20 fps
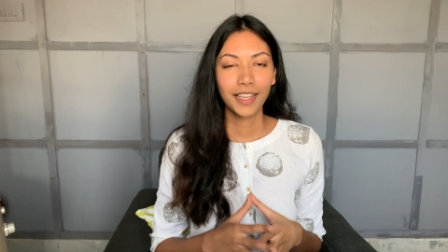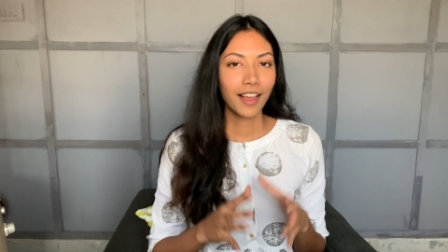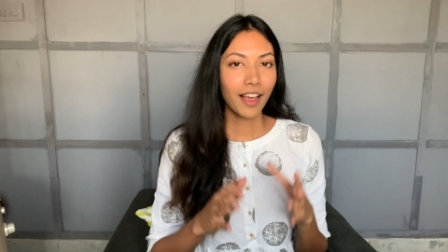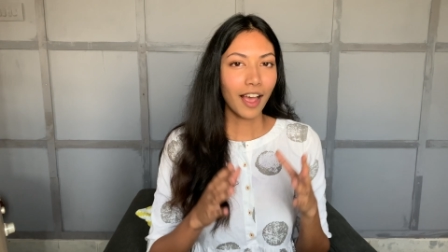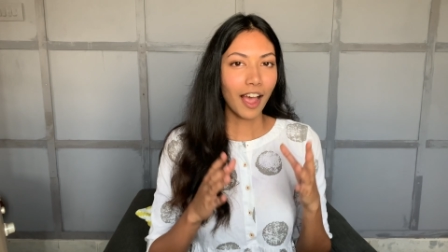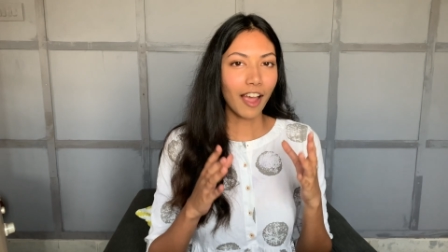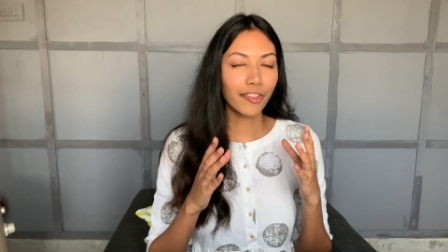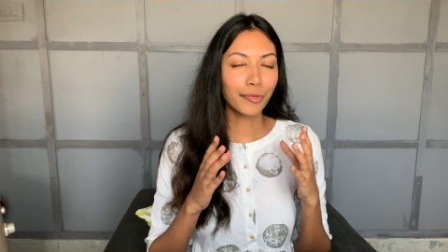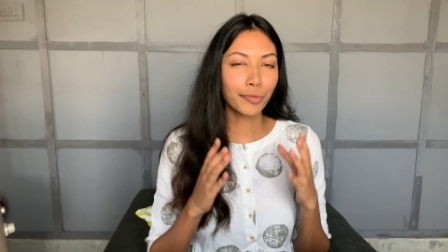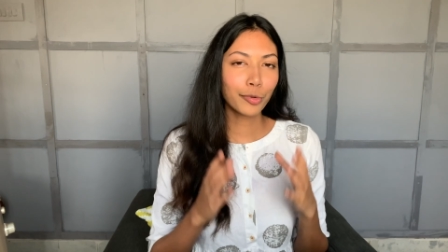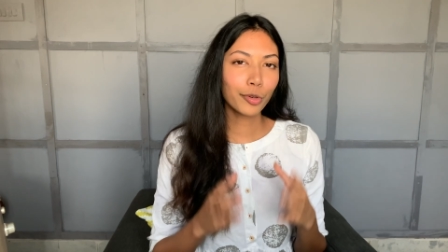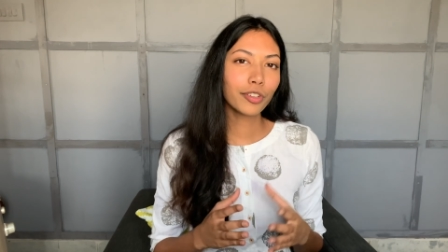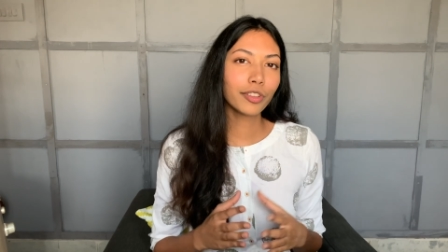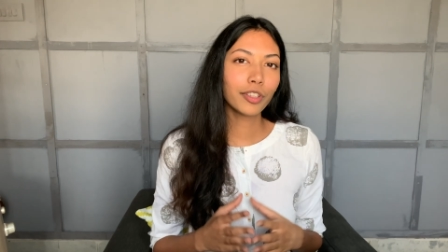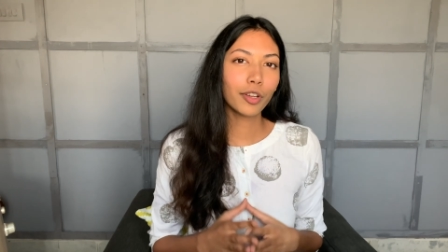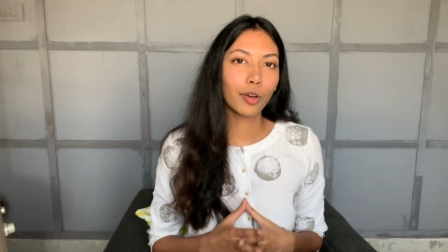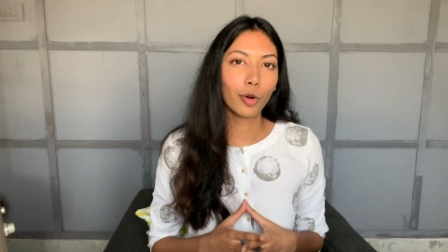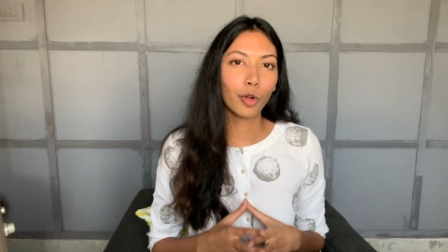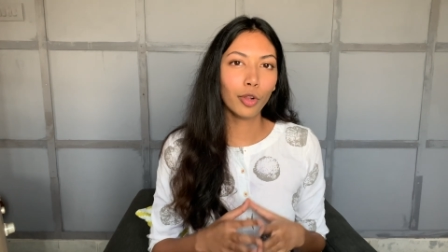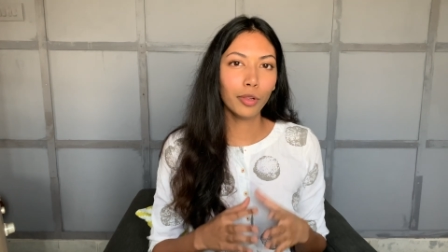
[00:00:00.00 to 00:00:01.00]
I've
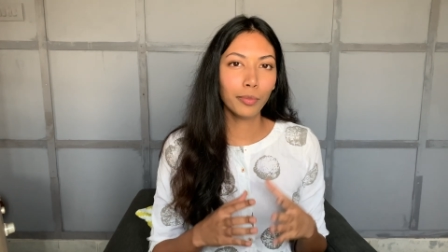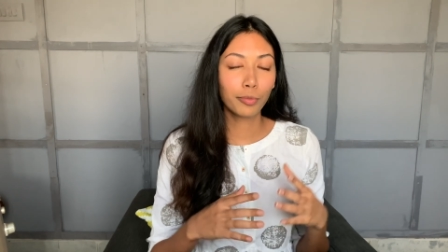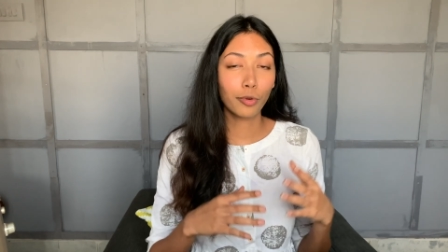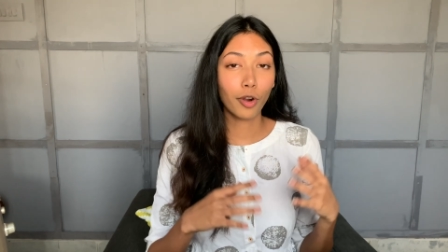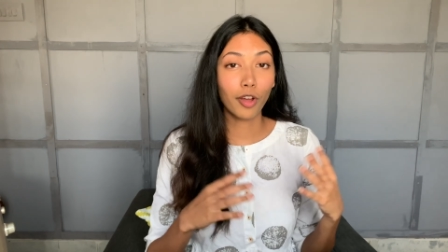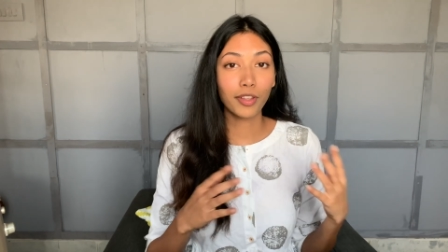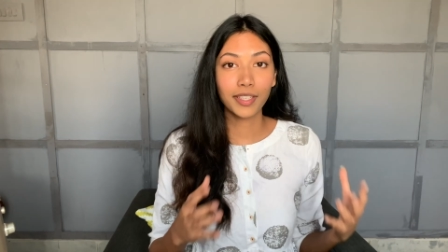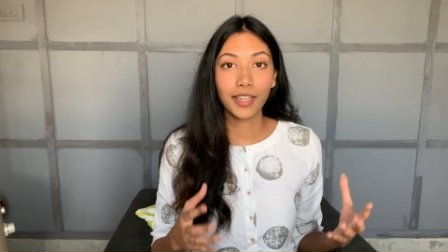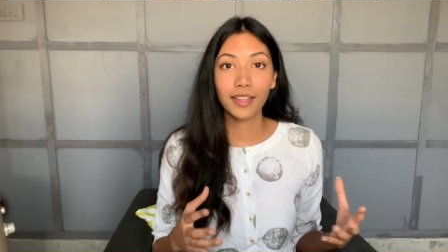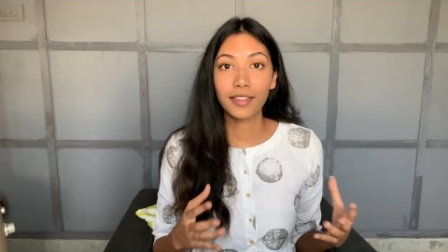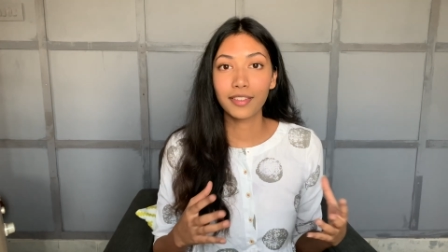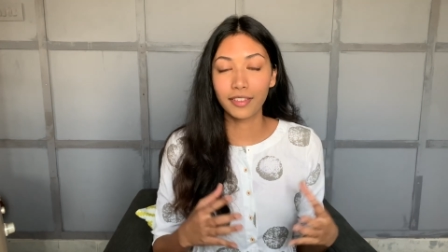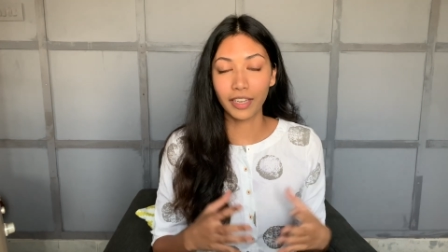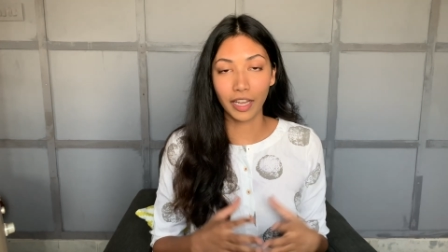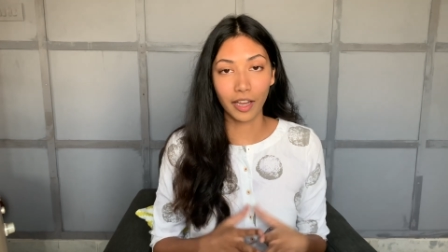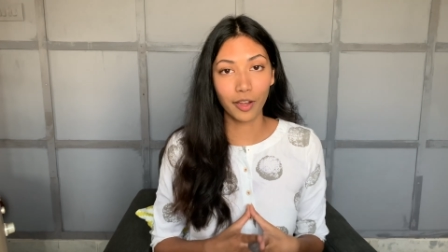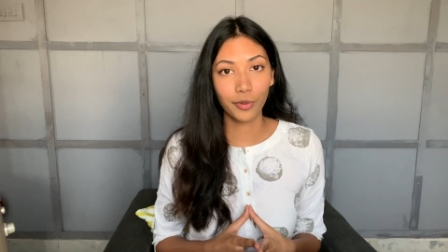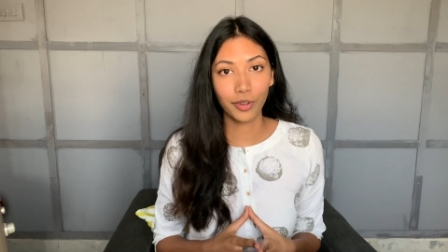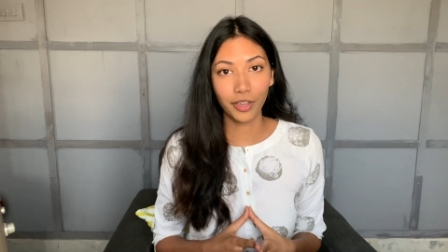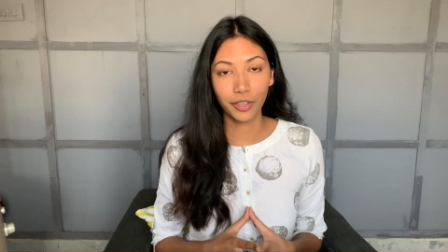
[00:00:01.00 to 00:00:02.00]
broken the whole process
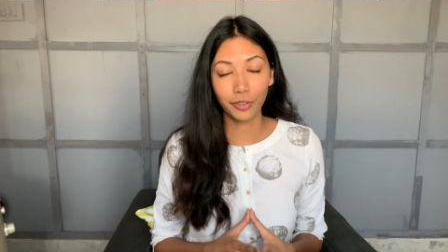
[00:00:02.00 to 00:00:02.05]
down